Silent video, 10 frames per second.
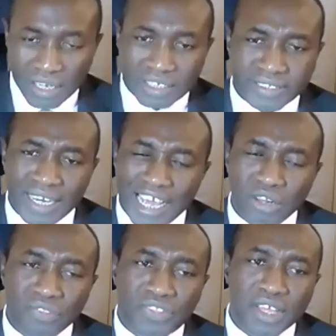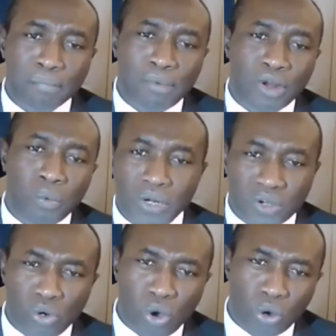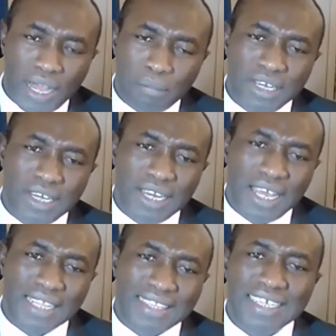I don't think Barrow will go that low. I mean, I think he's